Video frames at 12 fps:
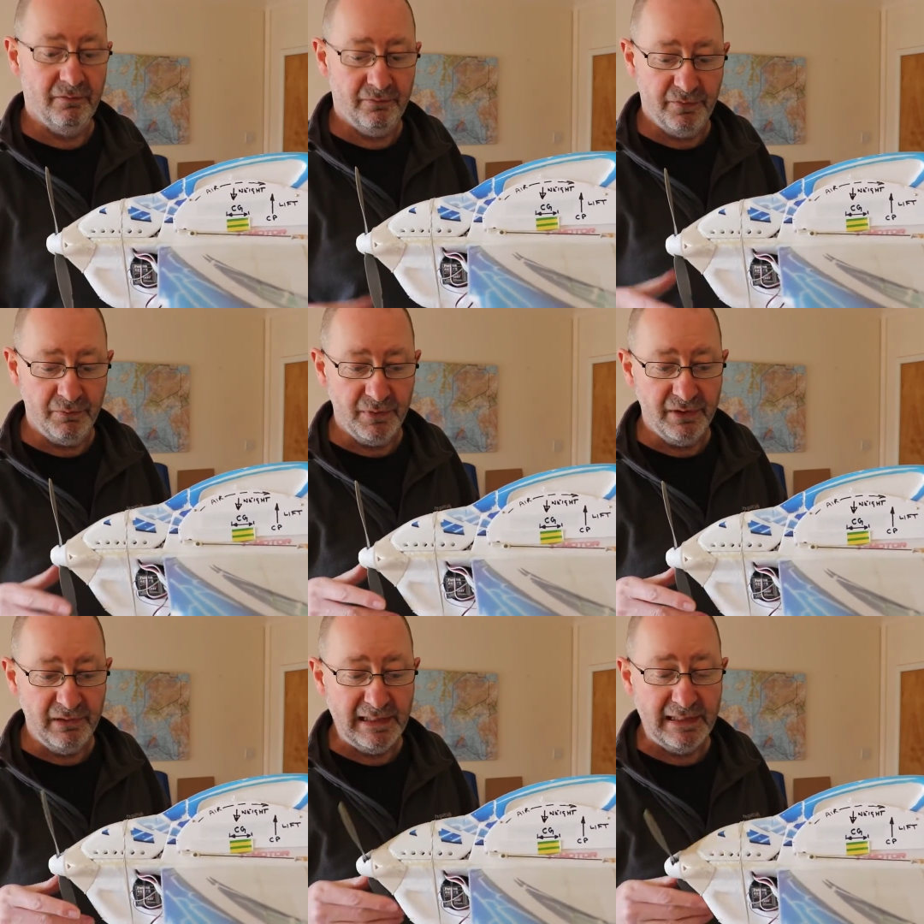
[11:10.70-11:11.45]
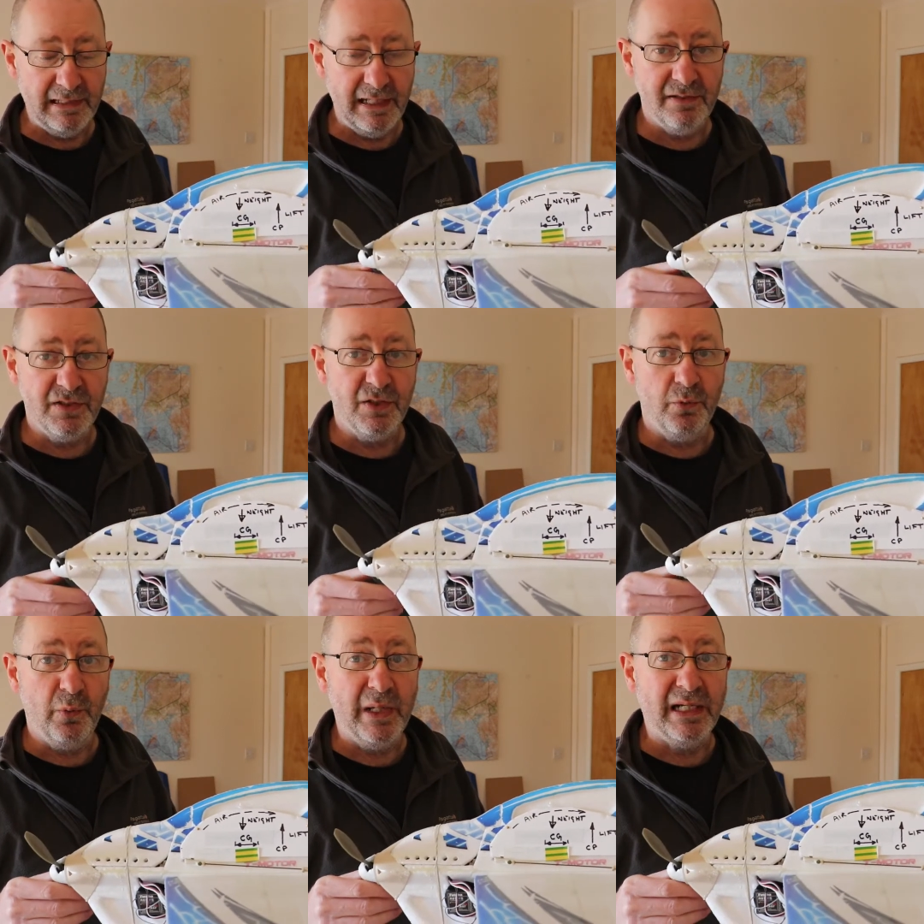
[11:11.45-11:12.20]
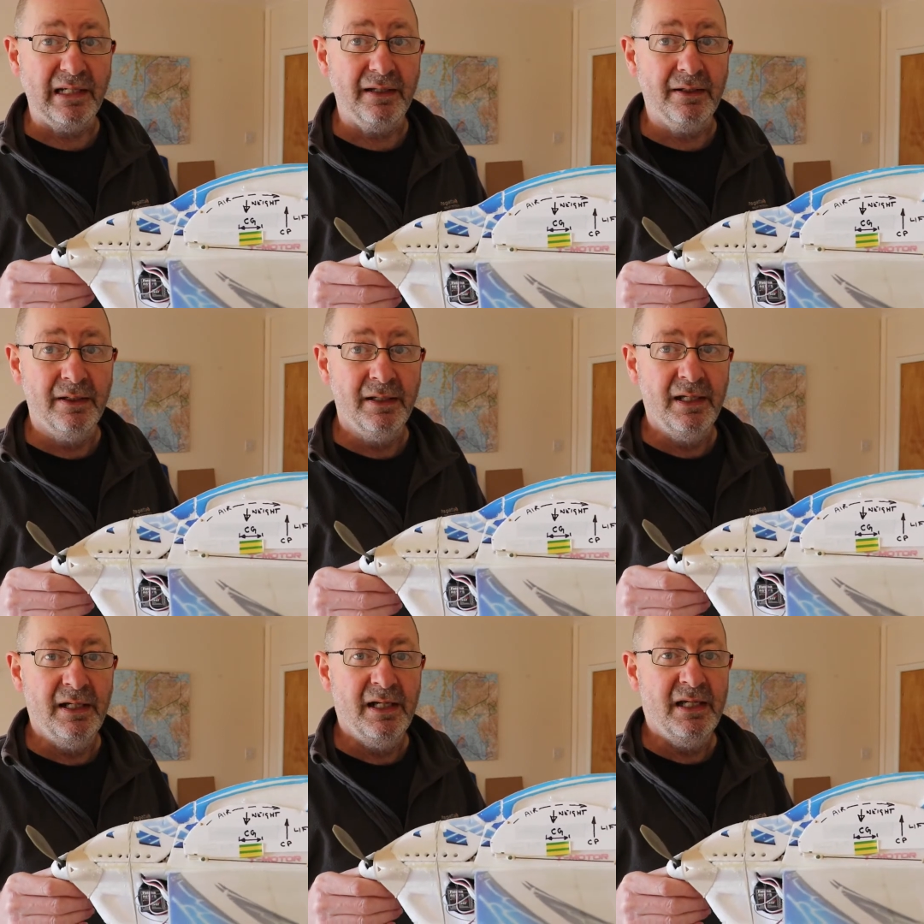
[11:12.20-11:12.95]
from the leading edge of the wing,
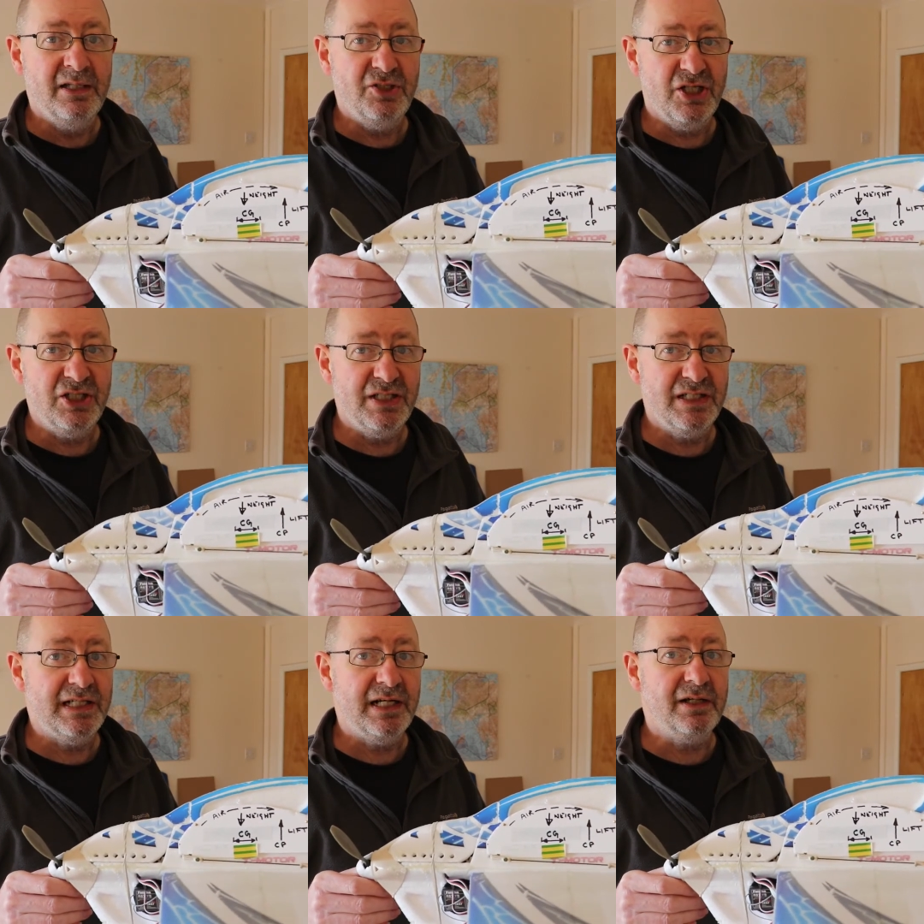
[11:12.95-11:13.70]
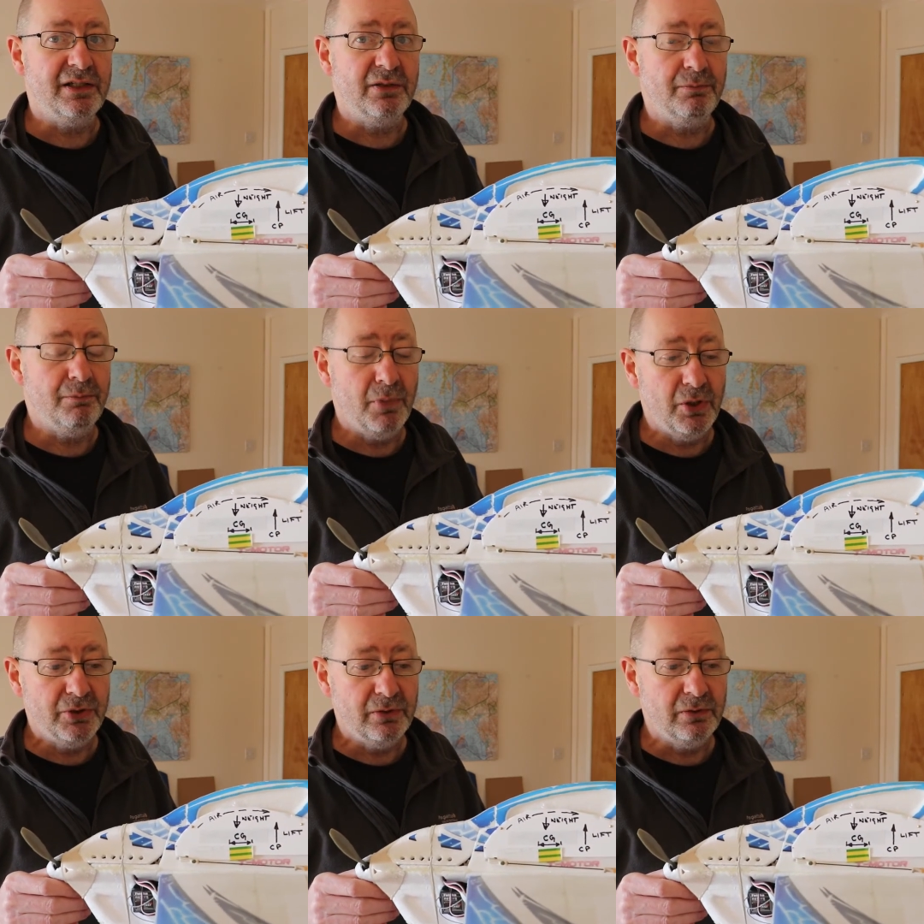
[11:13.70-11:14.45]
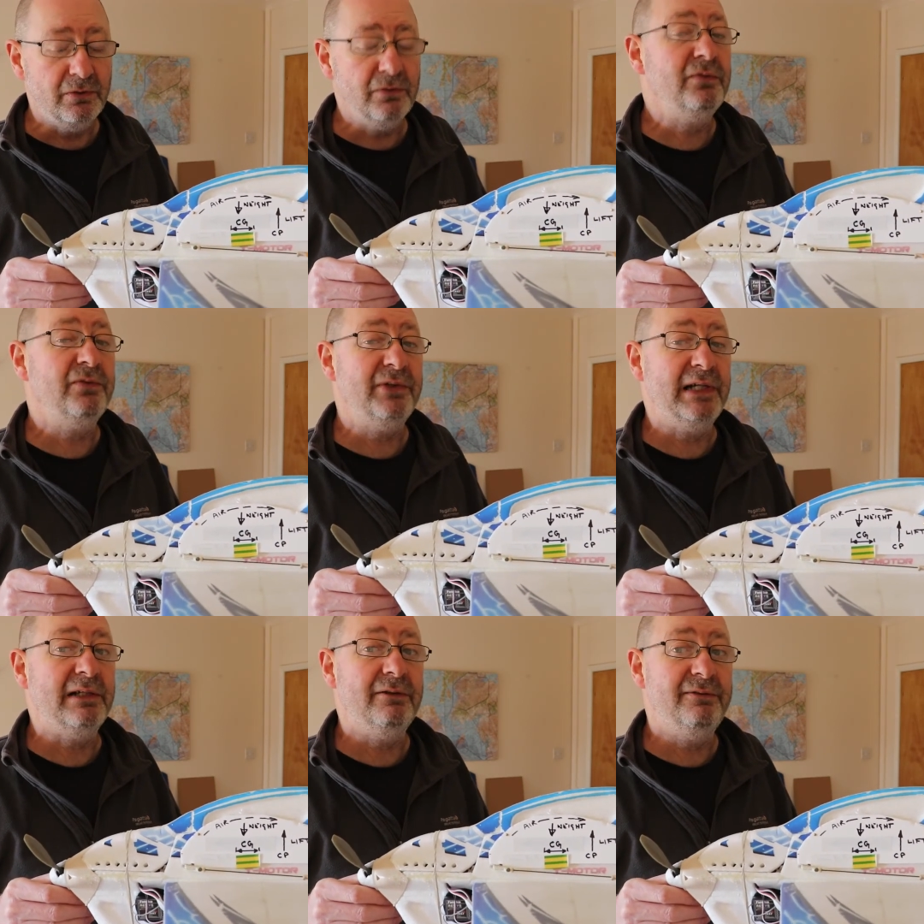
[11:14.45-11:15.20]
chances are your model will
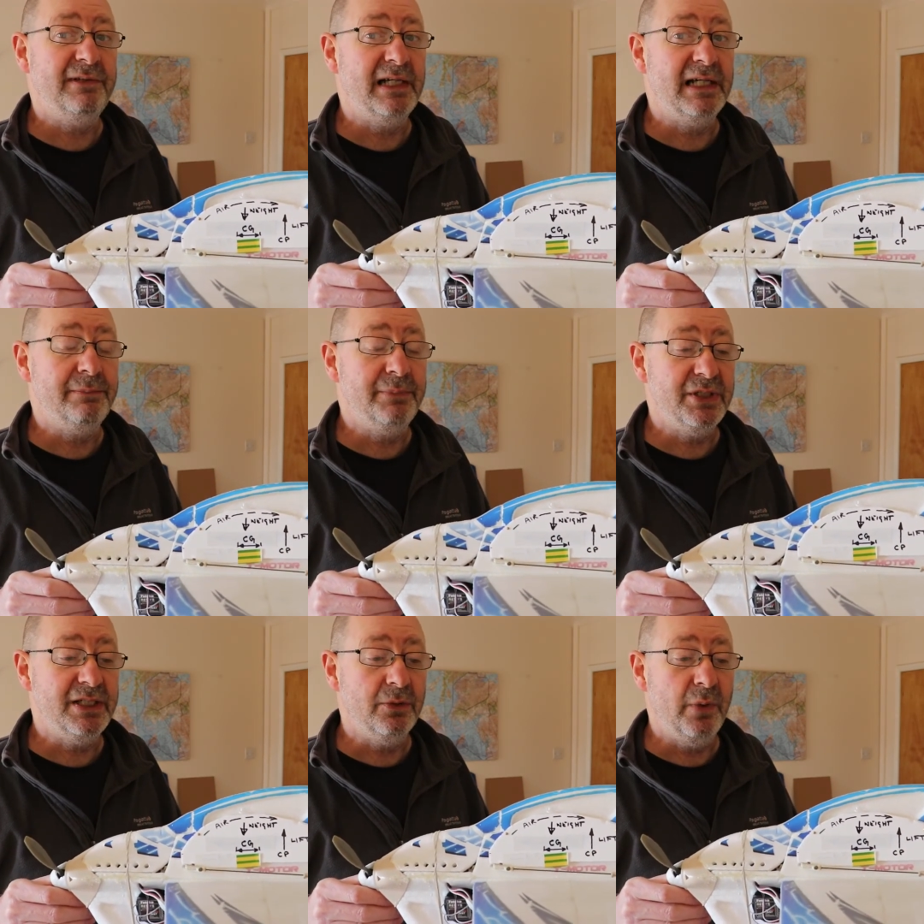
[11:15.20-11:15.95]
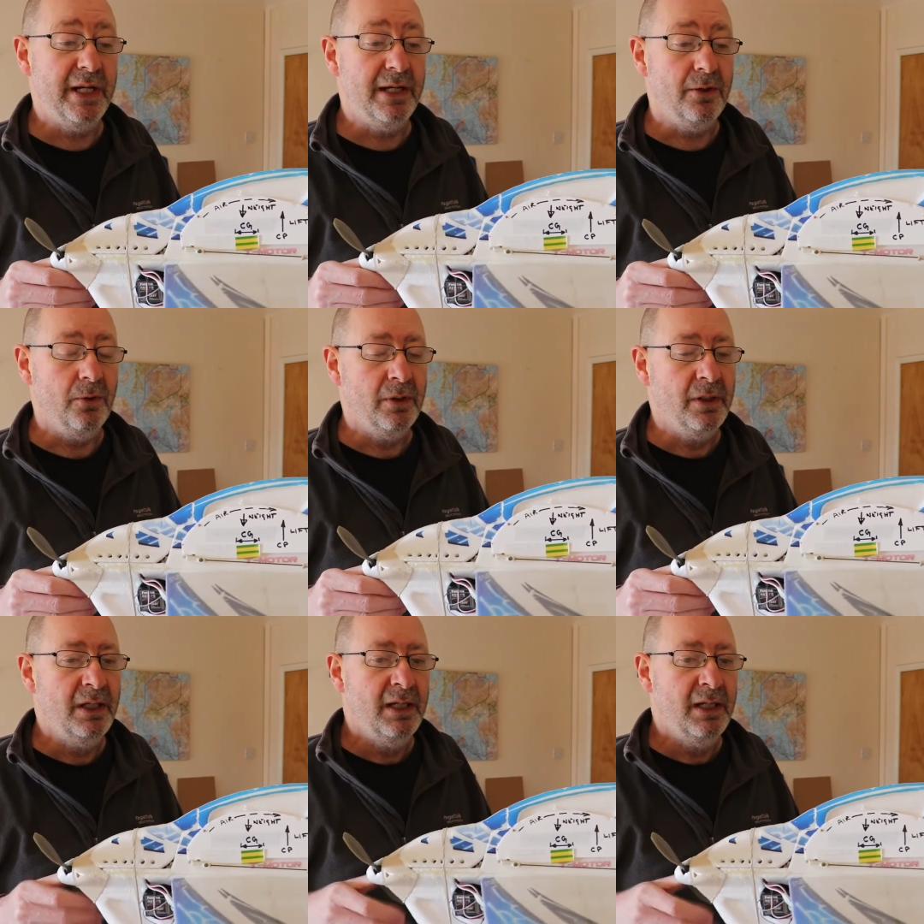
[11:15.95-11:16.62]
fly pretty well.